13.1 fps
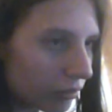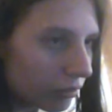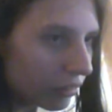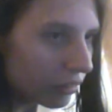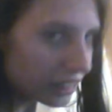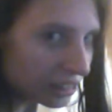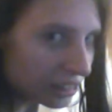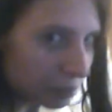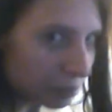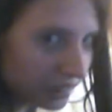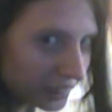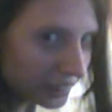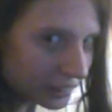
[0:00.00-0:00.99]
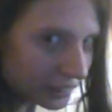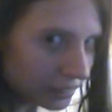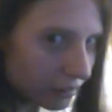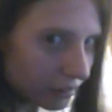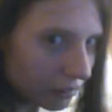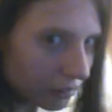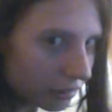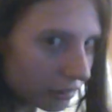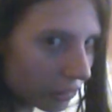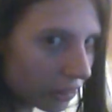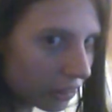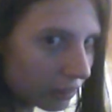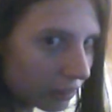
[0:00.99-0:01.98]
this is my east.
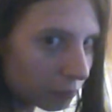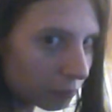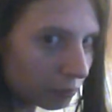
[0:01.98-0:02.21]
Okay.